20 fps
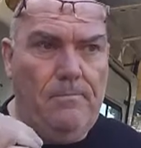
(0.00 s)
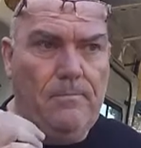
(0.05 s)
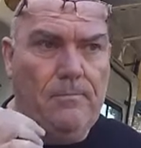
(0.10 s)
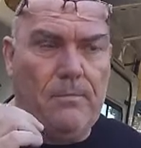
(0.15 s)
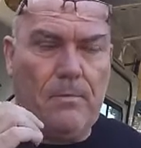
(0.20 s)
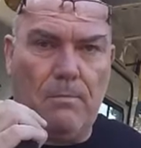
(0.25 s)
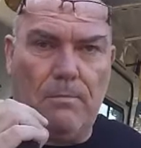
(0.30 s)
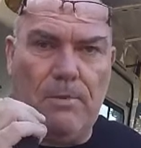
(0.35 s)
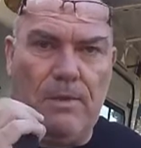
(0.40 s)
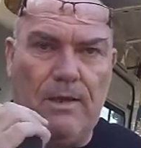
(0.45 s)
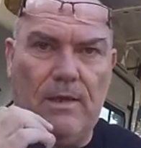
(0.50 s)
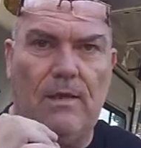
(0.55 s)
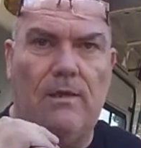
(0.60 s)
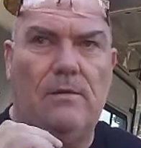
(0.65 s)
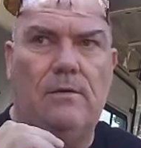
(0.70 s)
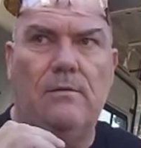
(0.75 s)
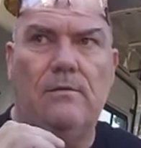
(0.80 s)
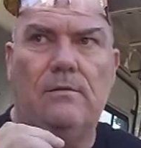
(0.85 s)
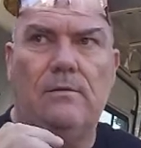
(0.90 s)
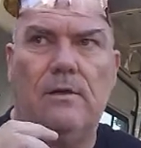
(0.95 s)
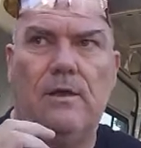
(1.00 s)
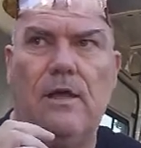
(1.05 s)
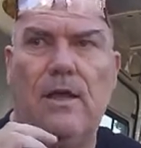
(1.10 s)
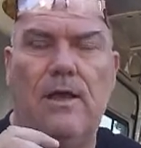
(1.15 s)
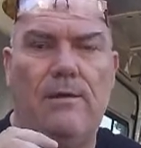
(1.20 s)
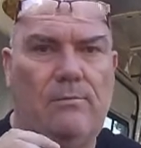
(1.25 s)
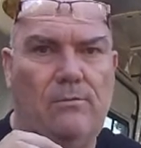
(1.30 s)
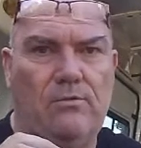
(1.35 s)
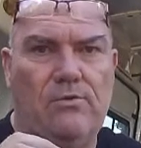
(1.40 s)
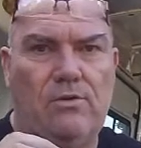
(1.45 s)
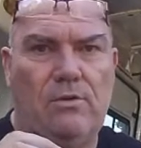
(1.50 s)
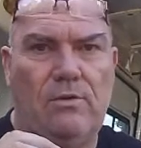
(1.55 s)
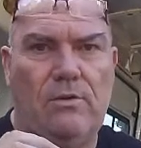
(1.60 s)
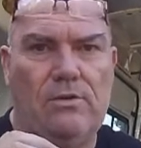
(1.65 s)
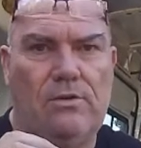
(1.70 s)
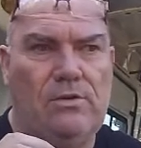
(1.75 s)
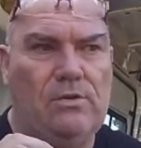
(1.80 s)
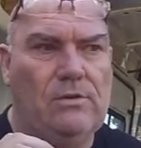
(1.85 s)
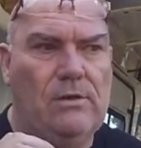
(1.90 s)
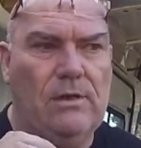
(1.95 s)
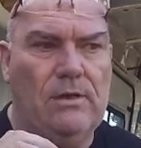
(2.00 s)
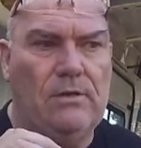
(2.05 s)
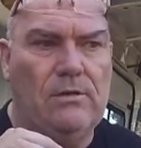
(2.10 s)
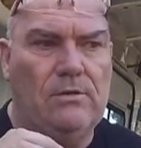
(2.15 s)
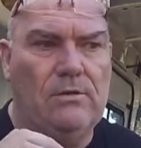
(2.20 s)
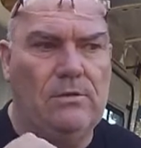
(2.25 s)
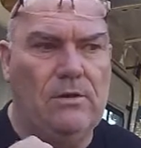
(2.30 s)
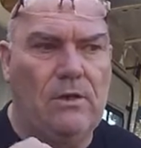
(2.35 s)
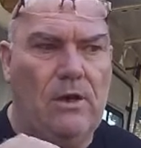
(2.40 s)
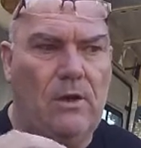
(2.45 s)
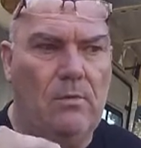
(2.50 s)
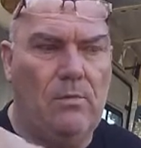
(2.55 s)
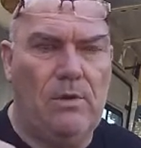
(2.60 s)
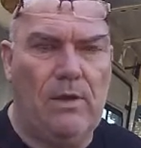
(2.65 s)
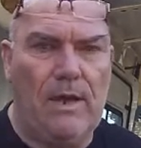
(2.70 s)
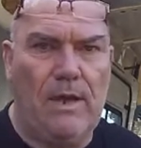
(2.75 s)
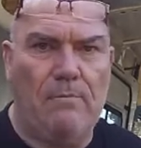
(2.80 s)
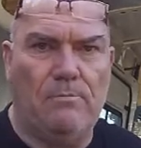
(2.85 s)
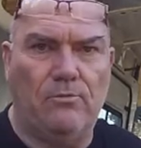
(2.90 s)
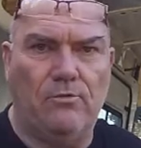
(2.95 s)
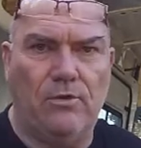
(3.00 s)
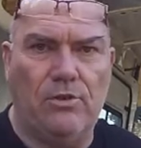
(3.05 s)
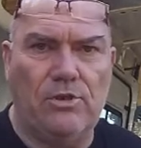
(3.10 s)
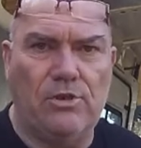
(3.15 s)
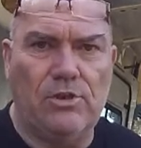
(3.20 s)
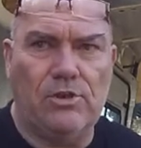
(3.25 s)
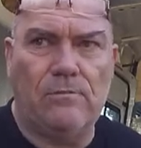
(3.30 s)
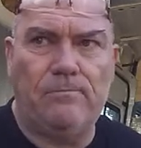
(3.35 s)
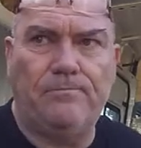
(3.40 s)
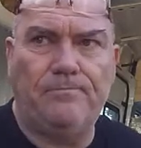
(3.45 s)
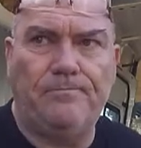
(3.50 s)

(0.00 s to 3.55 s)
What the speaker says: the bigger the cable size you need to cope with the amperage.